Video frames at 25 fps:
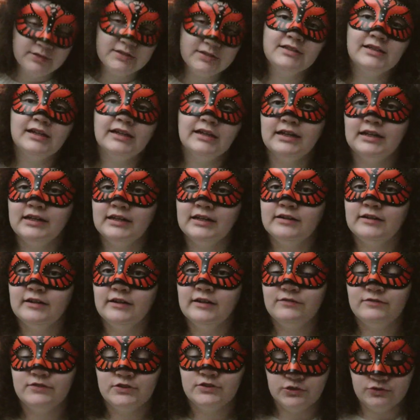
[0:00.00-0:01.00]
was lucky
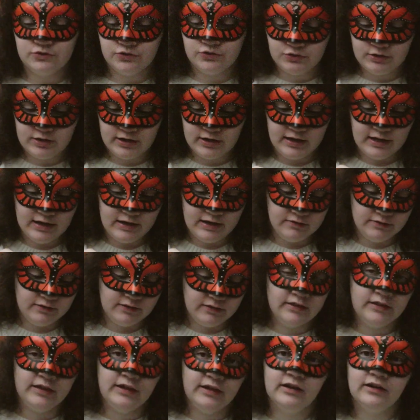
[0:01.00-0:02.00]
enough to try out
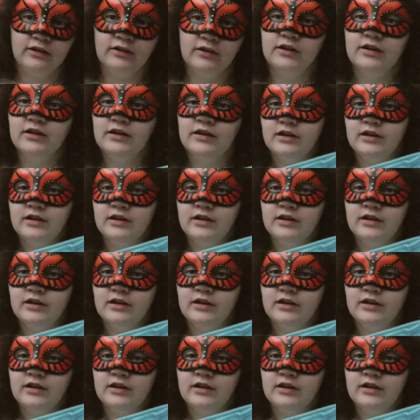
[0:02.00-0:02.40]
their